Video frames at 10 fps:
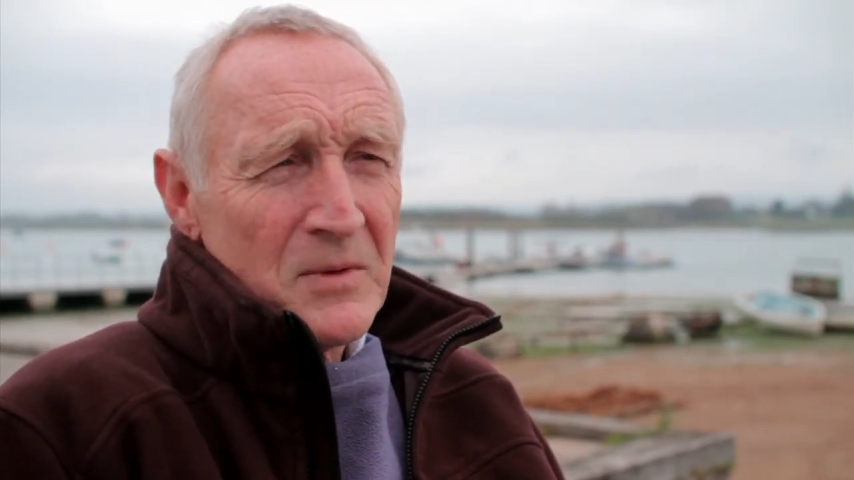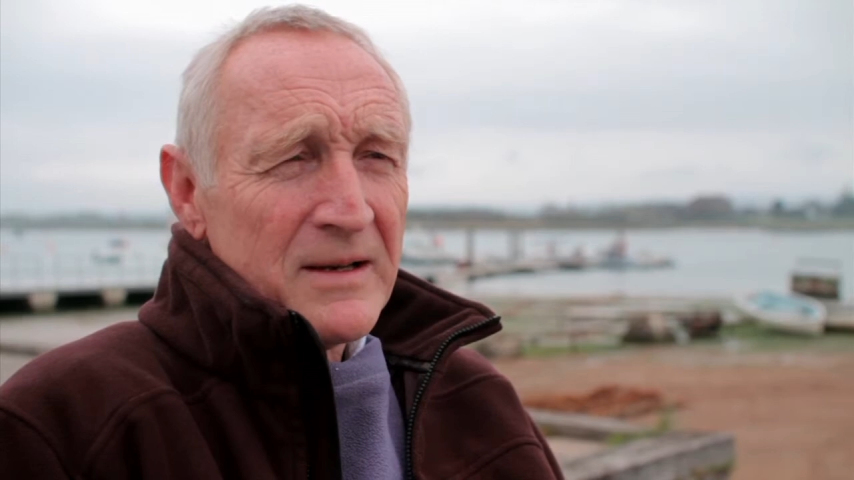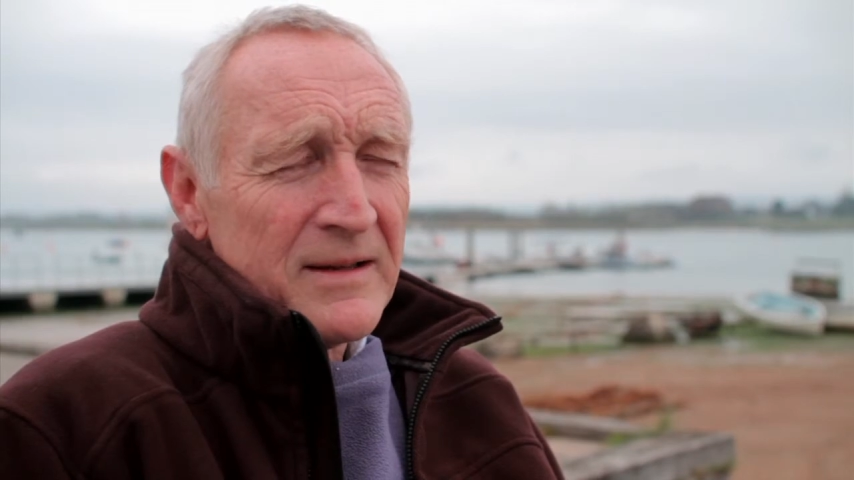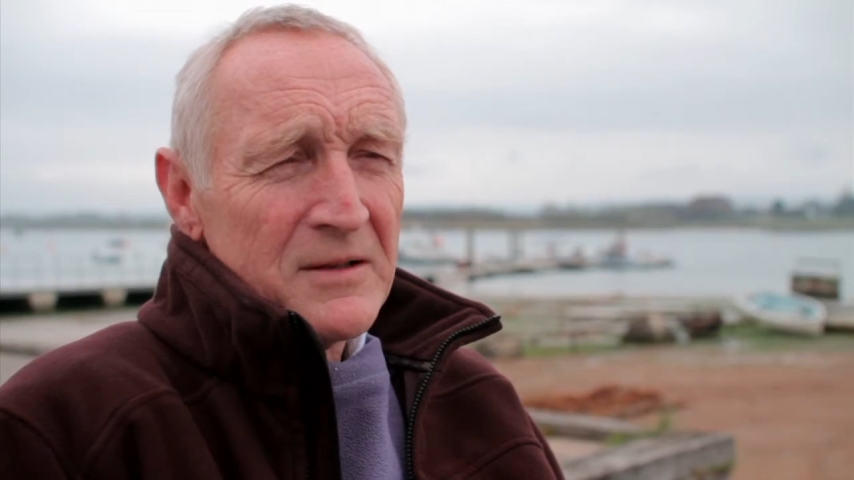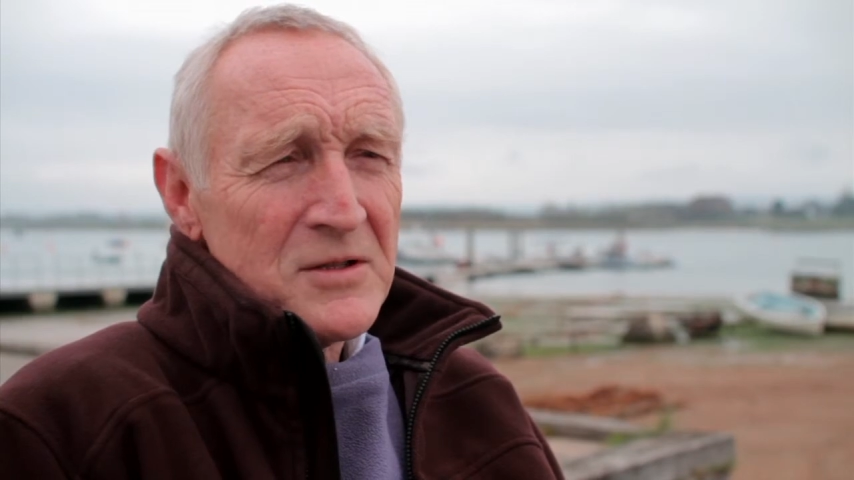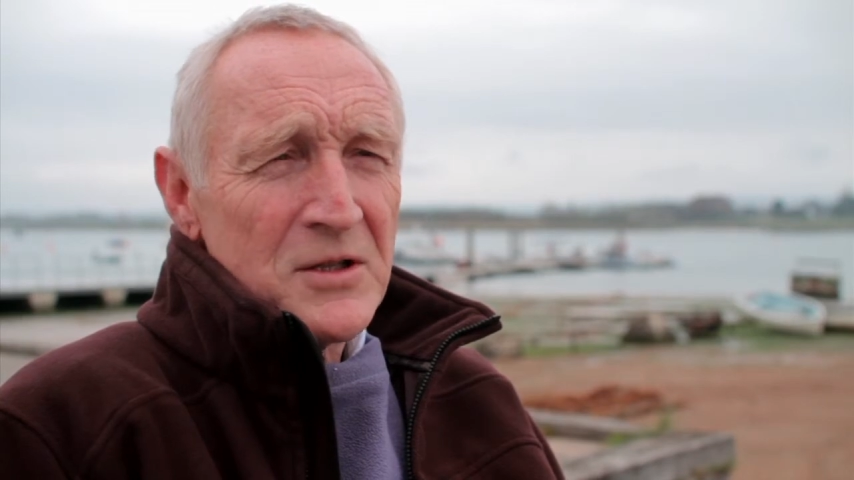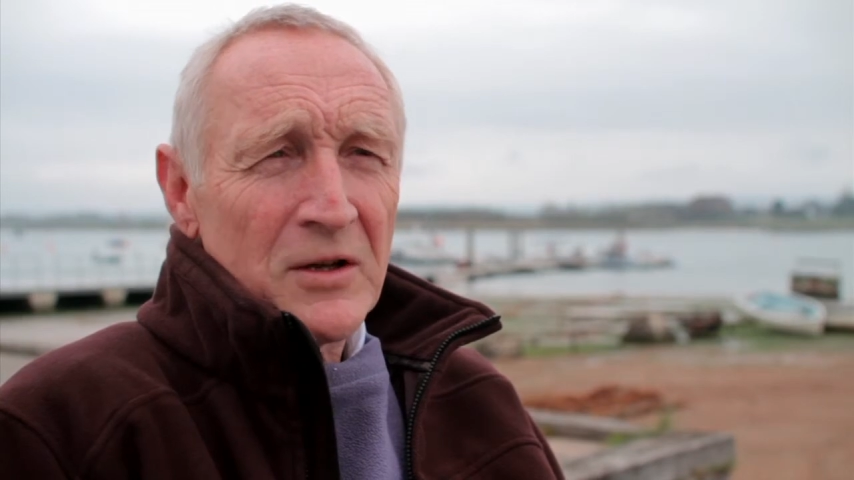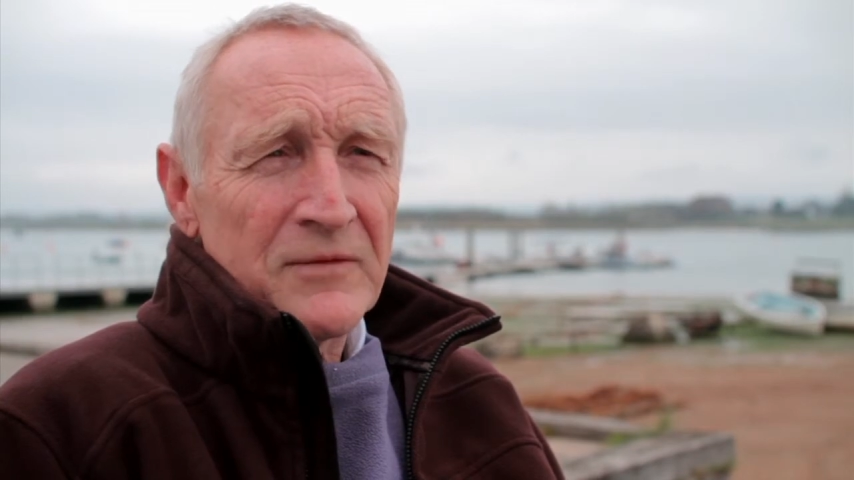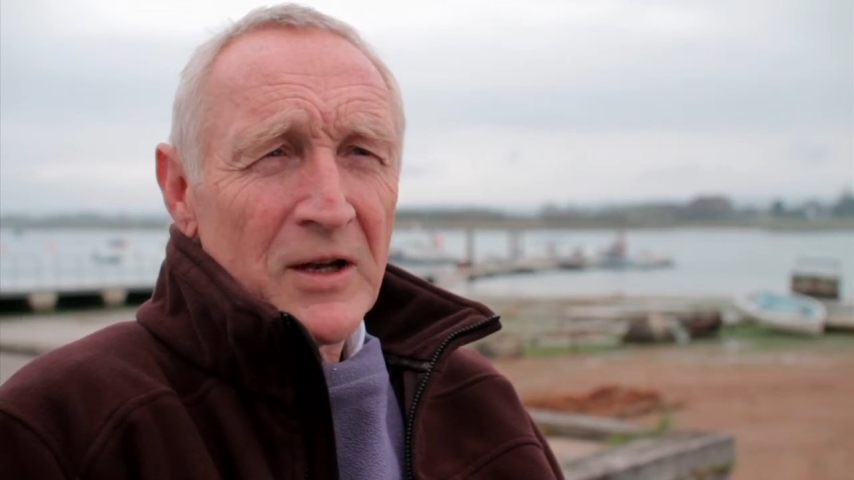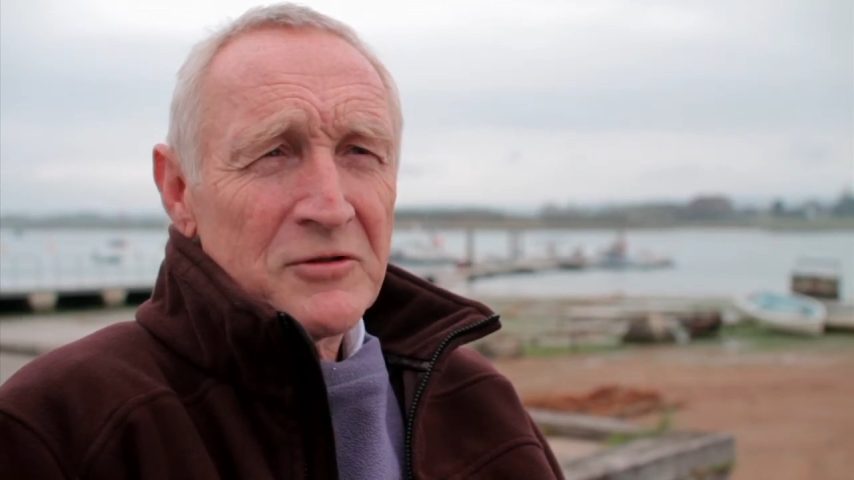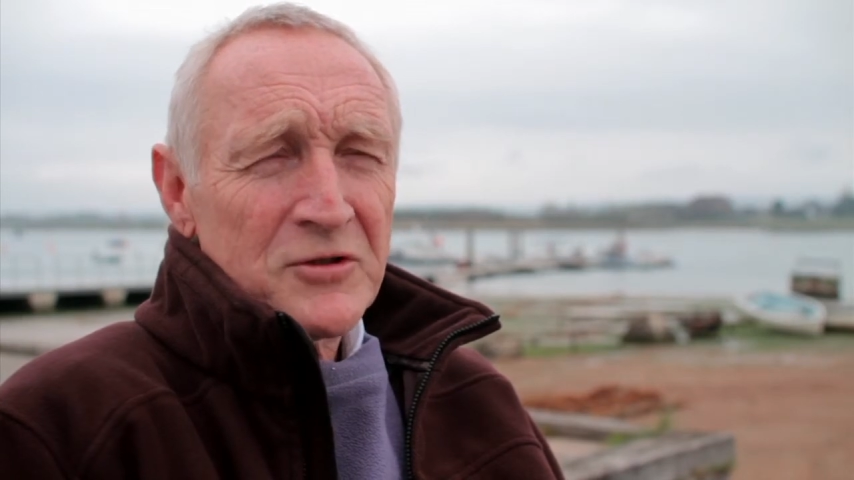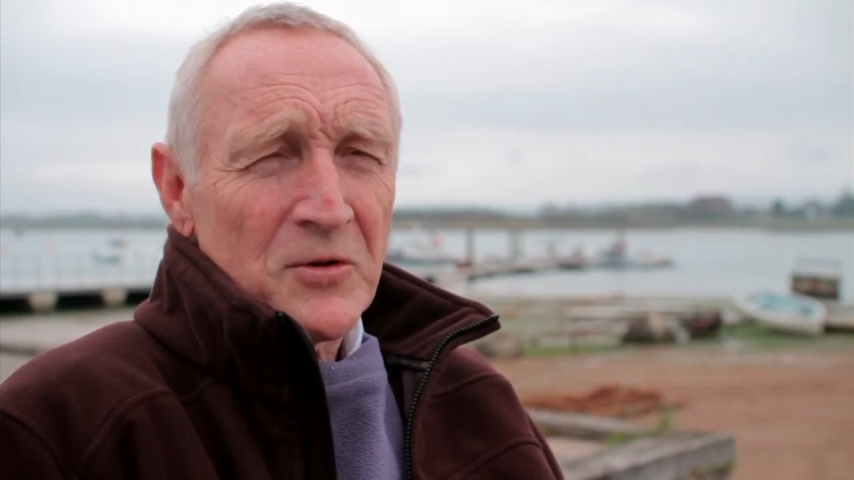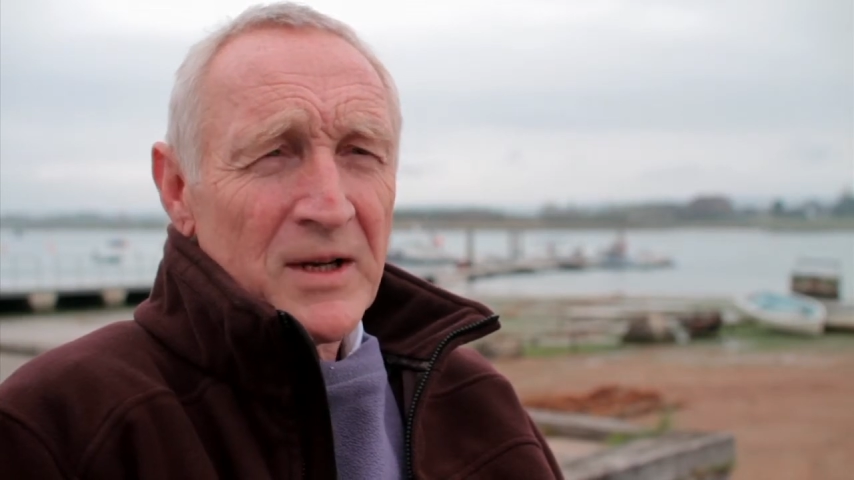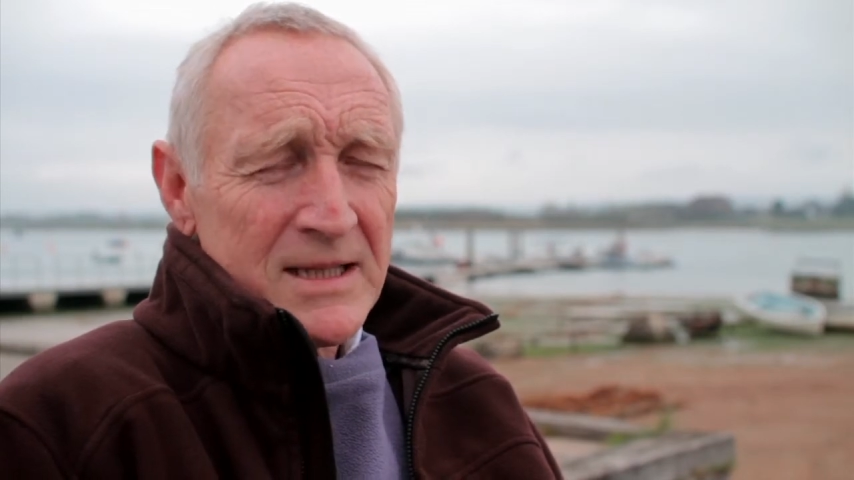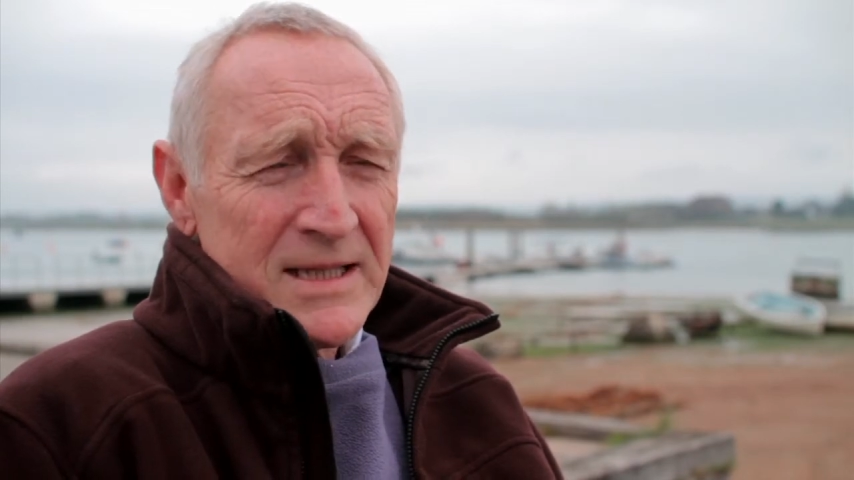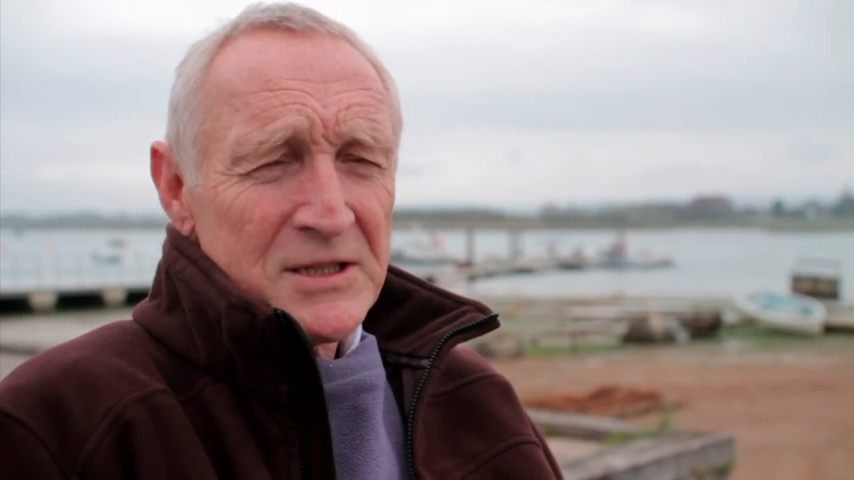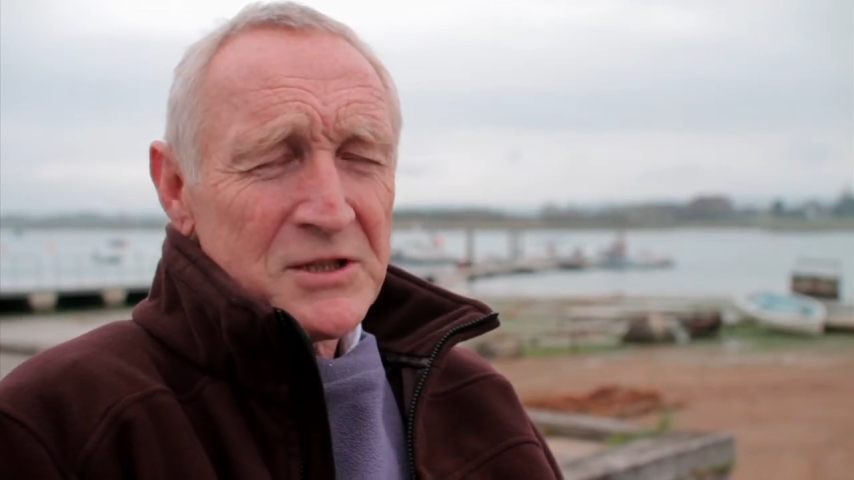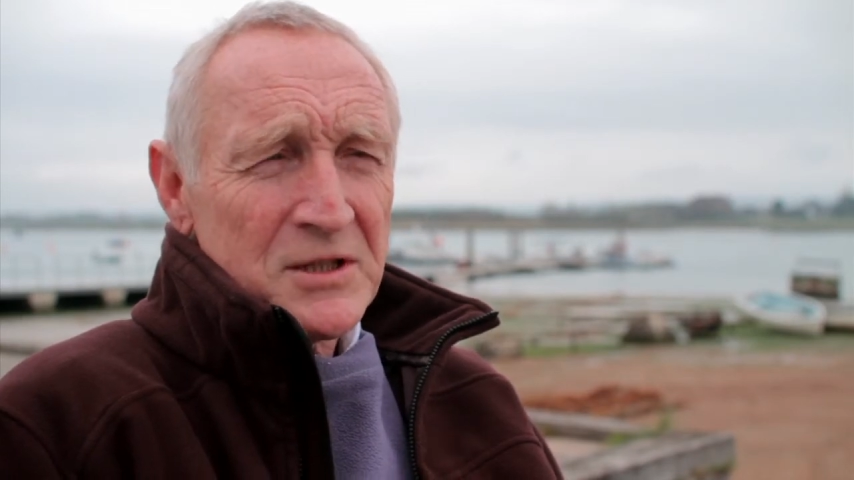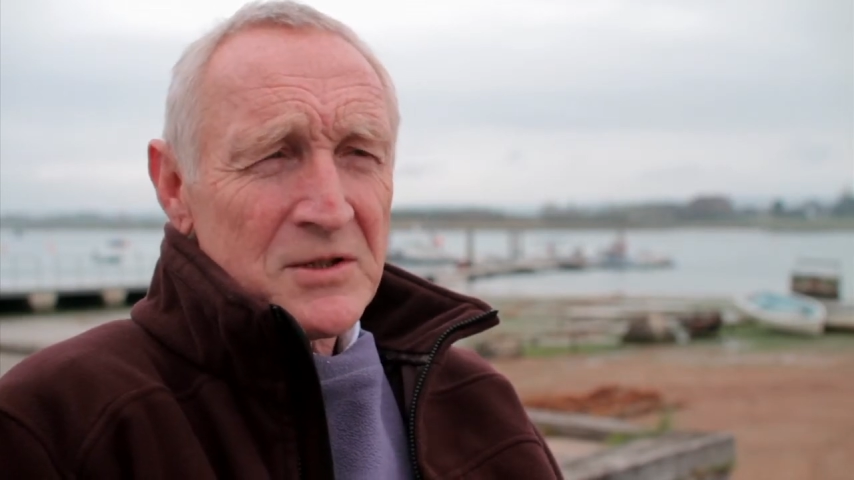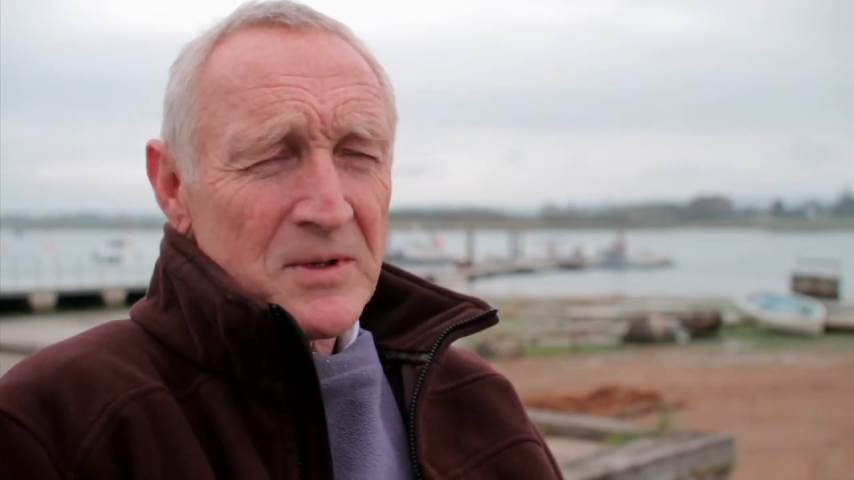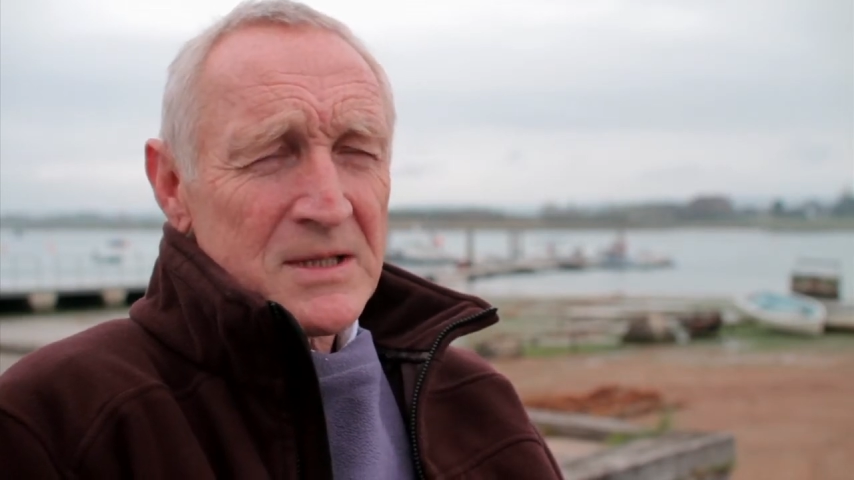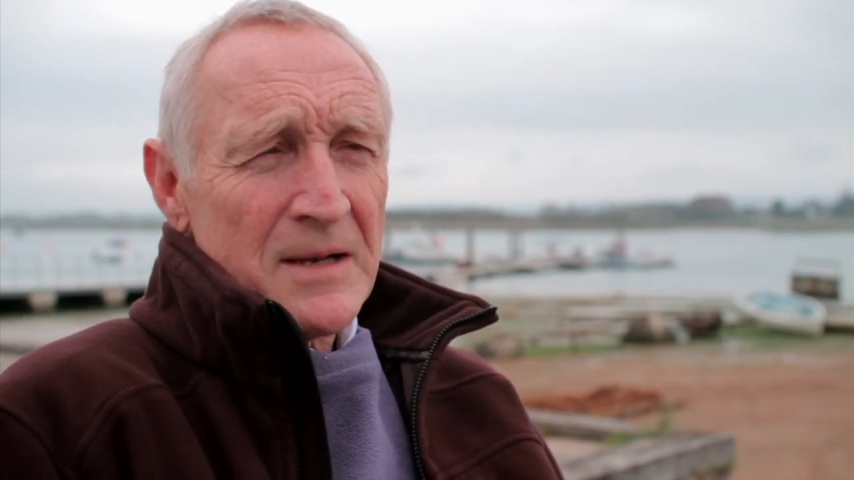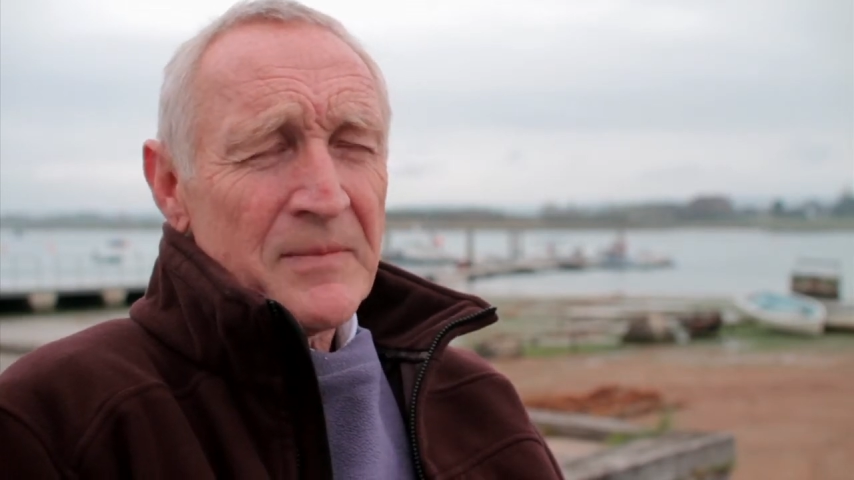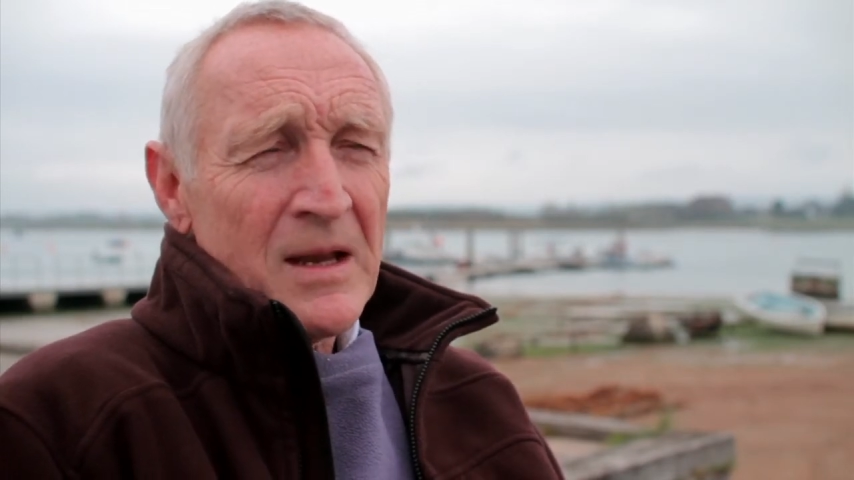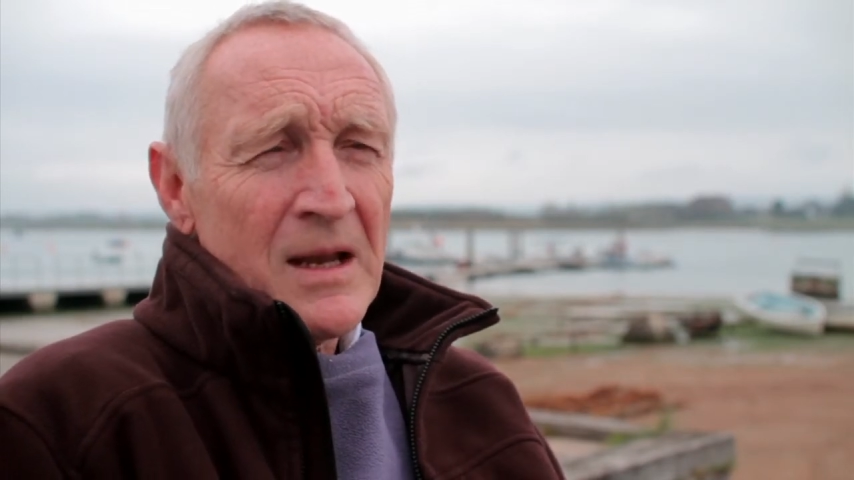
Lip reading: One of those non-voluntary organisations was a